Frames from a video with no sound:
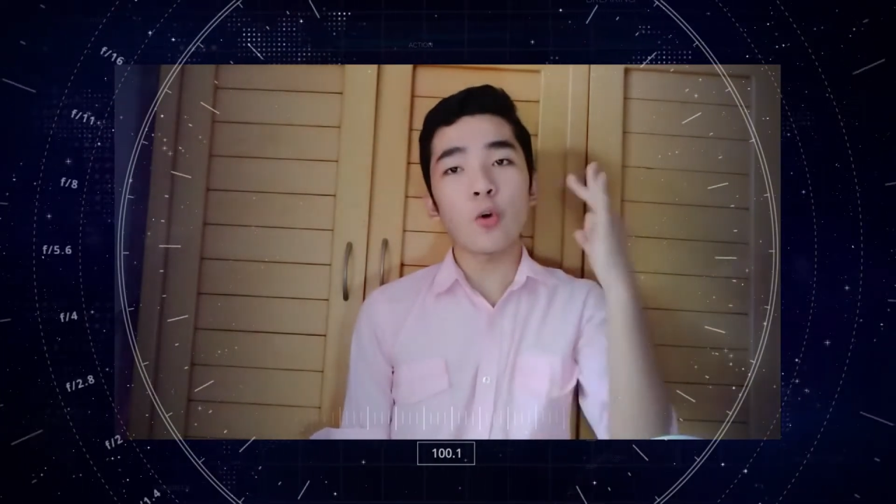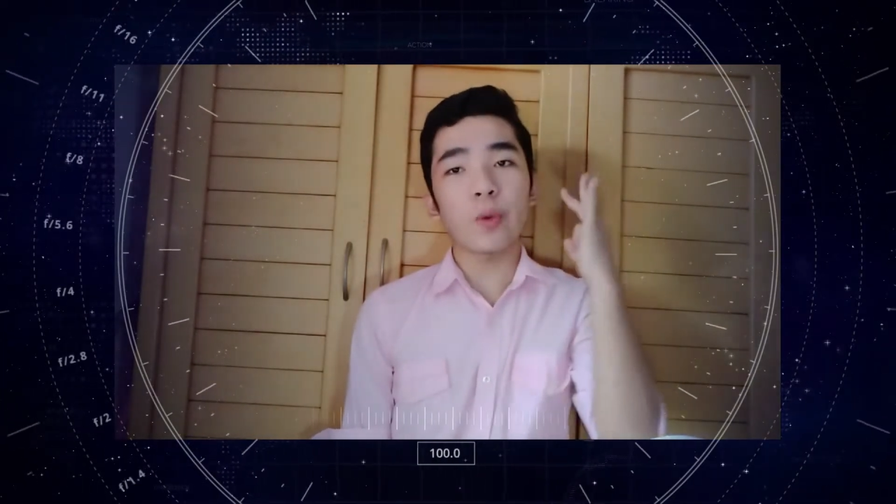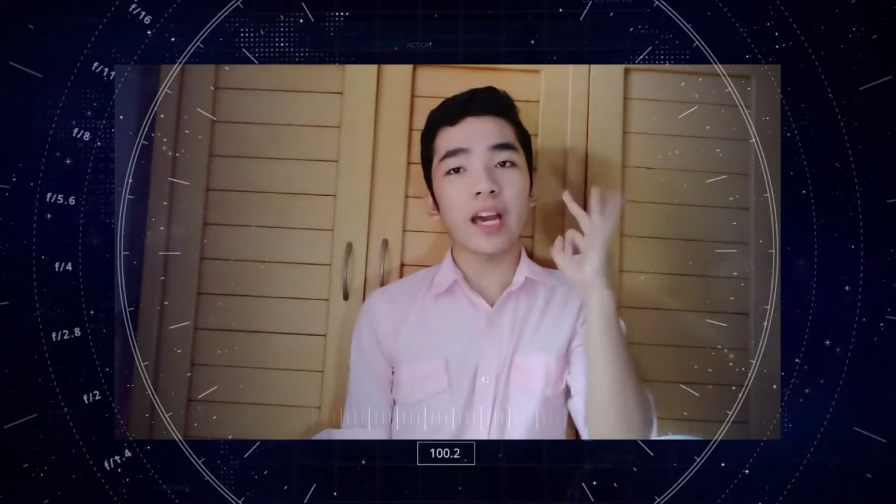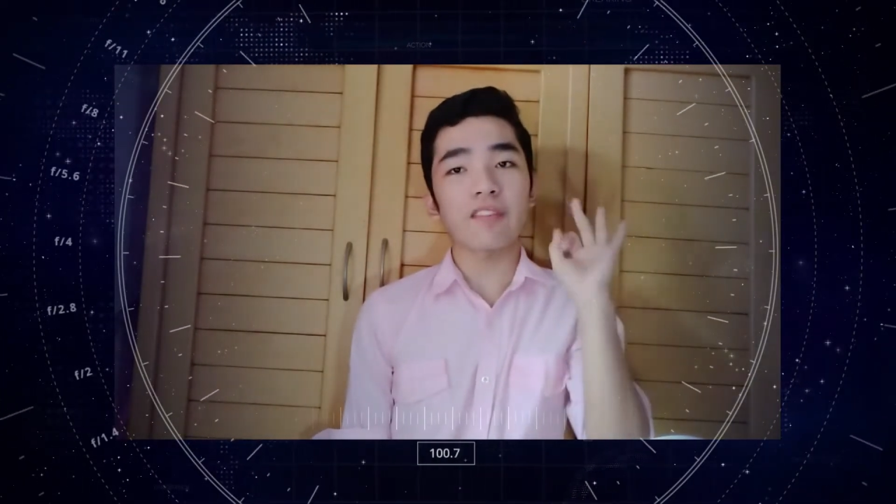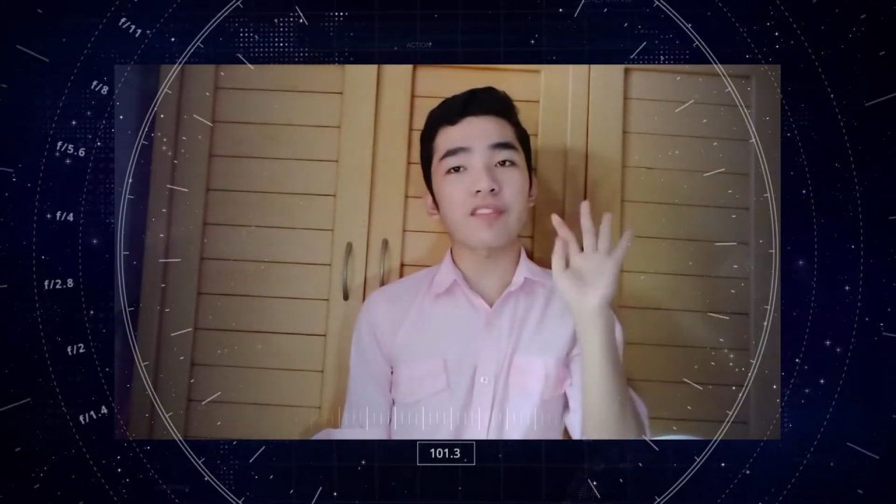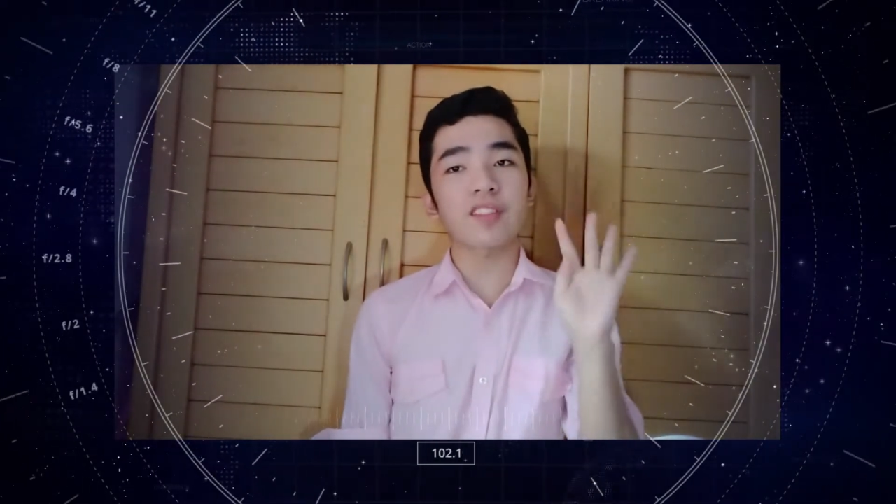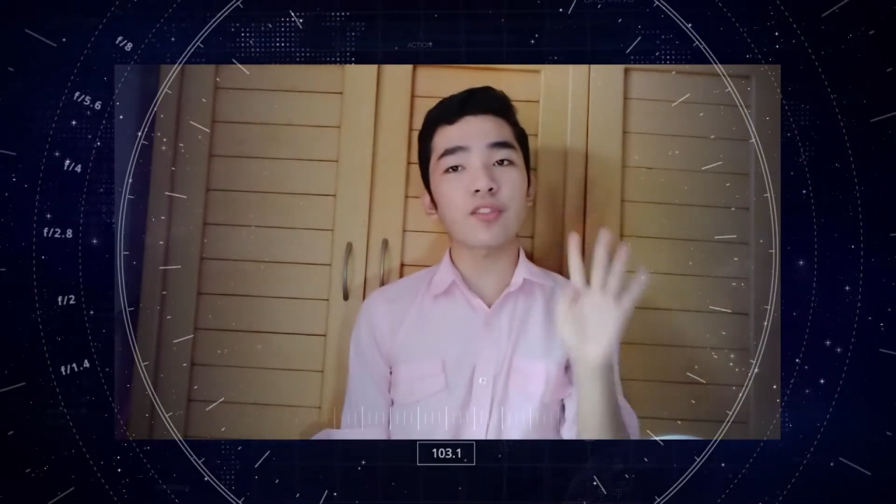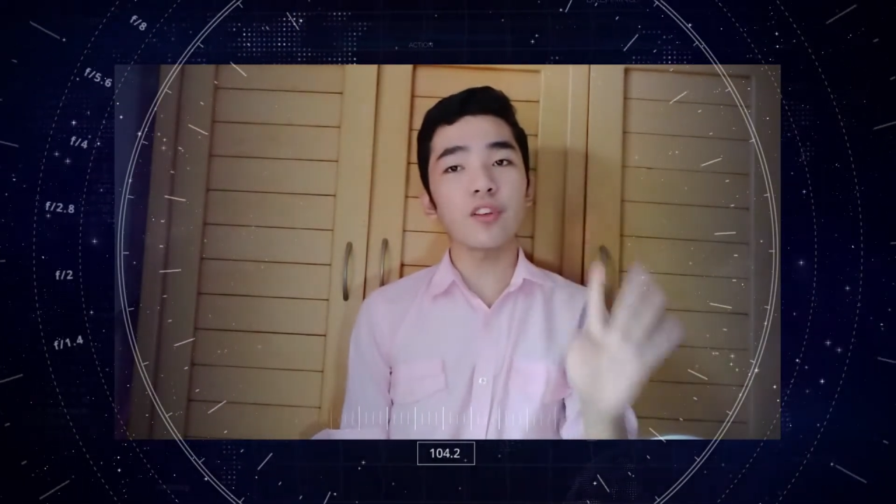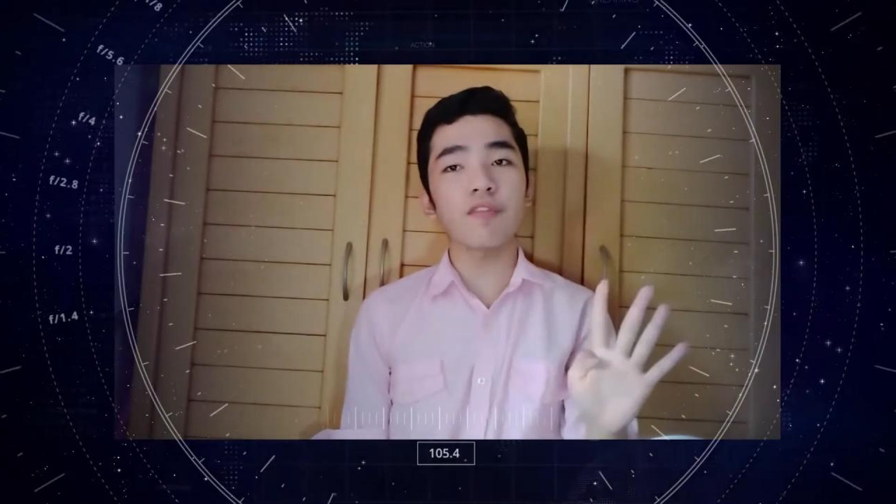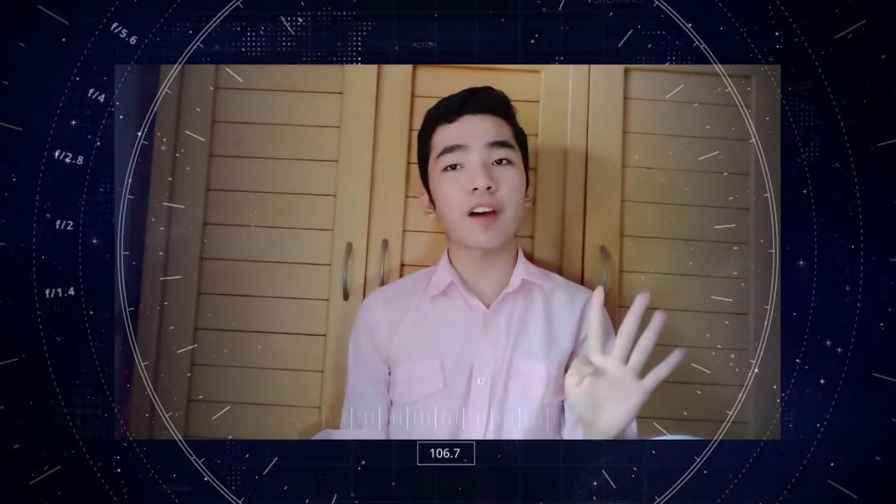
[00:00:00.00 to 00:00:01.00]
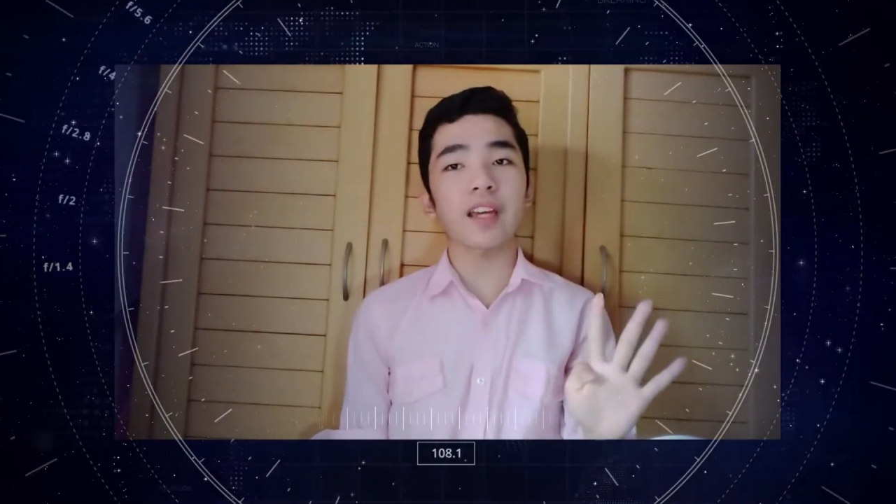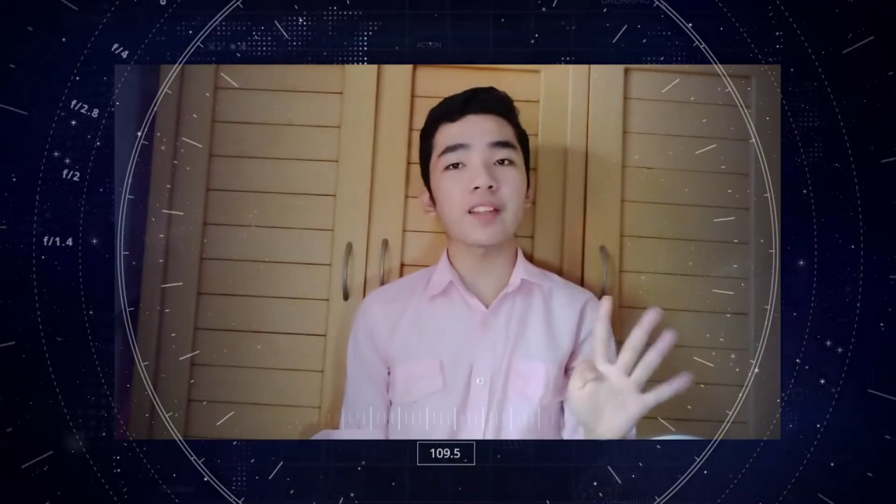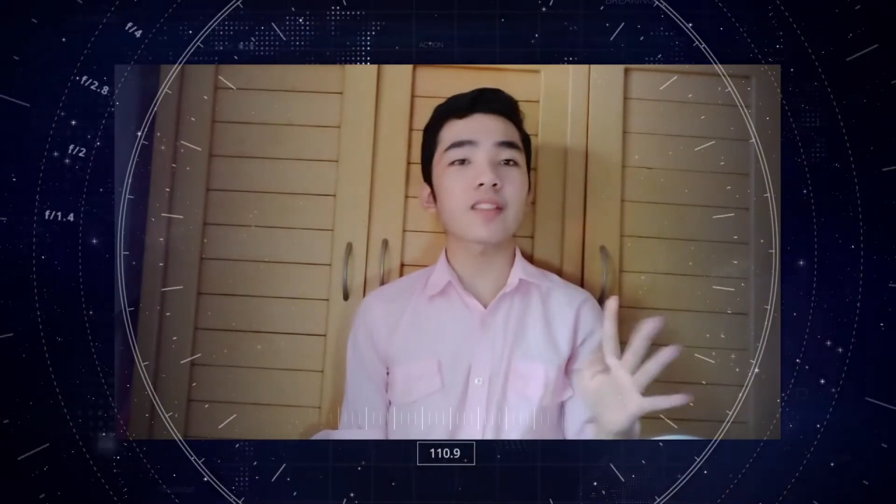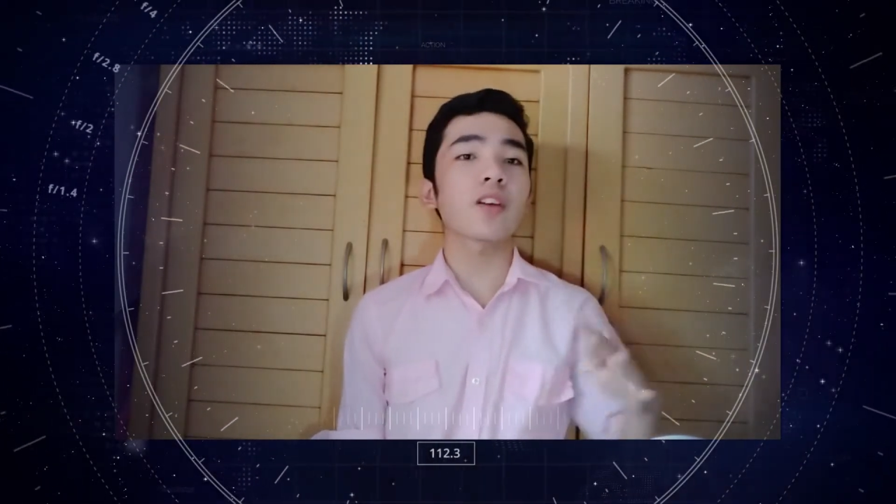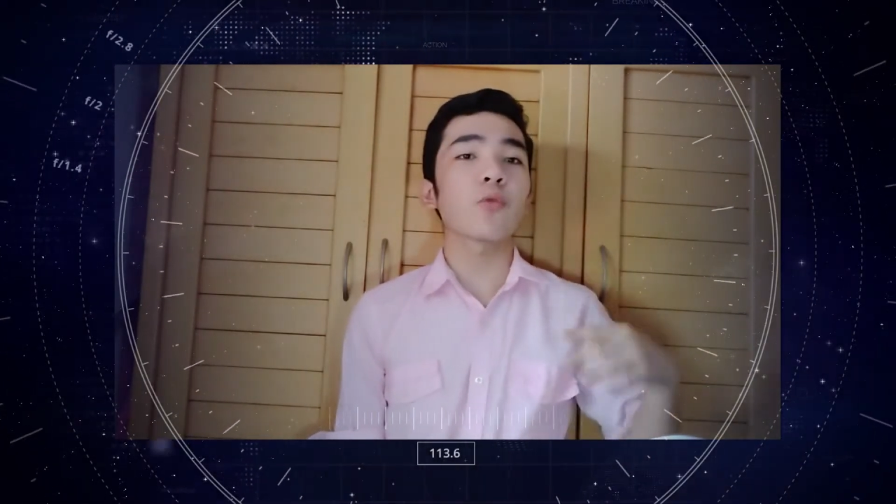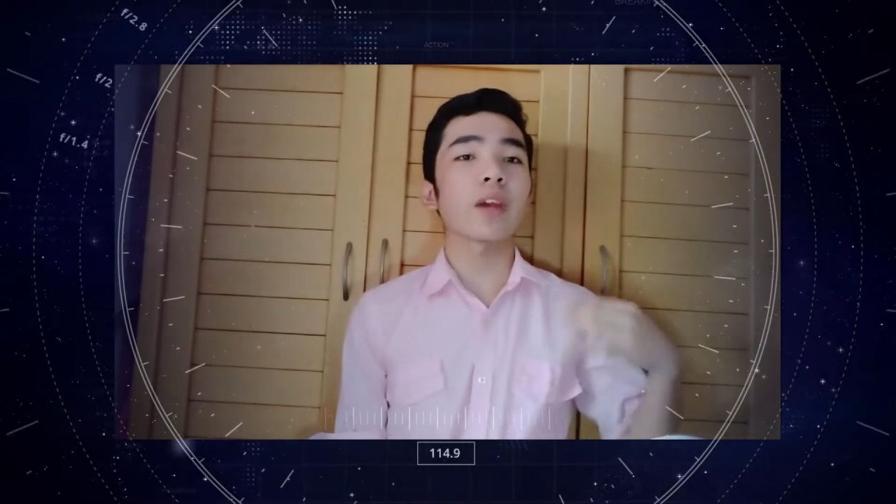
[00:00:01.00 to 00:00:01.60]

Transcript: we have sulfides,